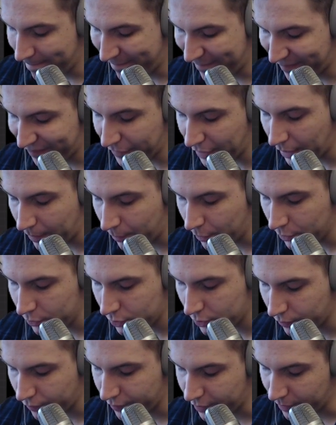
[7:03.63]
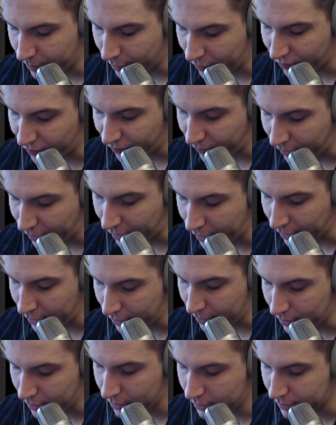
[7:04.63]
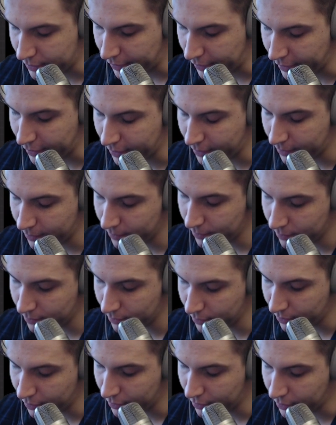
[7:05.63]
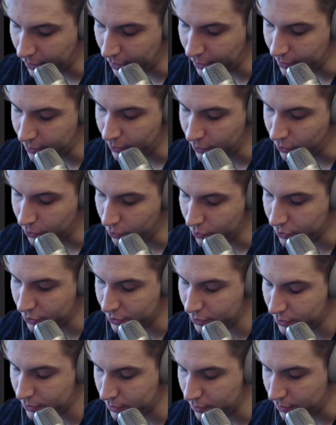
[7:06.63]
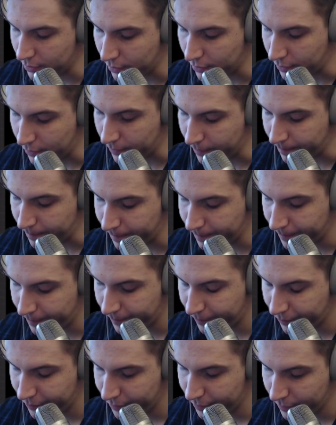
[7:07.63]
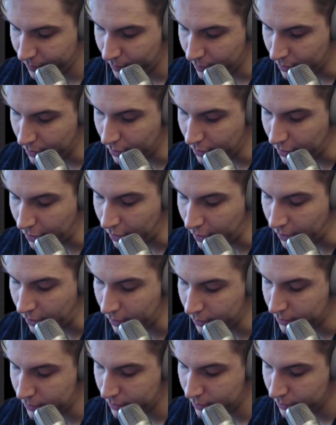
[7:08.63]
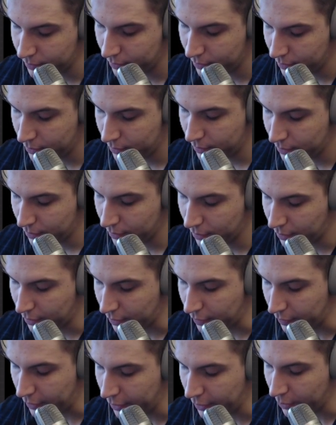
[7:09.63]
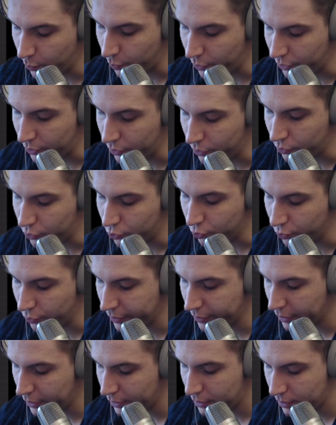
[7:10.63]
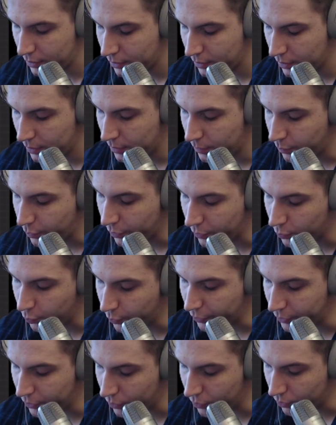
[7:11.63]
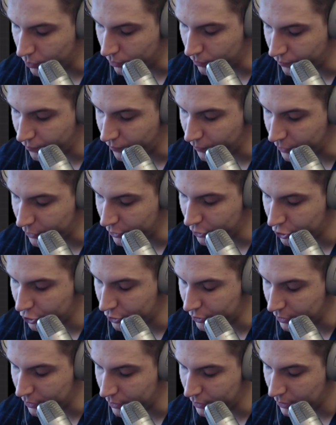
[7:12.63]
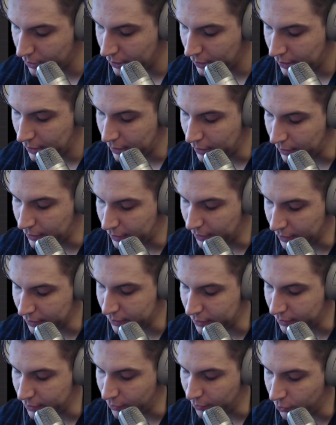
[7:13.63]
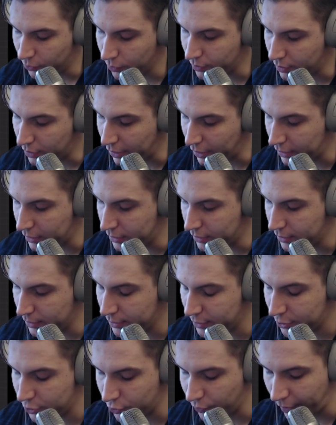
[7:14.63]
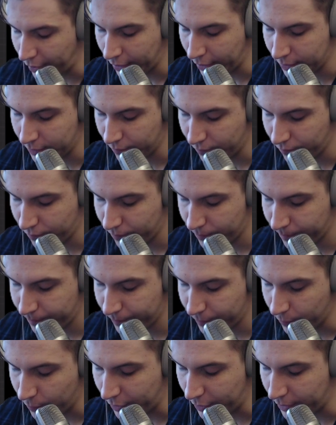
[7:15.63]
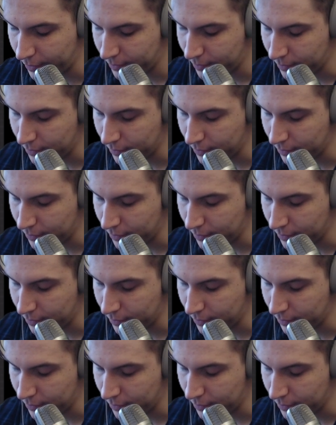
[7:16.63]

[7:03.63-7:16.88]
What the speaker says: Yeah, most of them are fine. It's like it kind of looks not clean when you're doing it, but when you finished it, it doesn't look that distractive, right?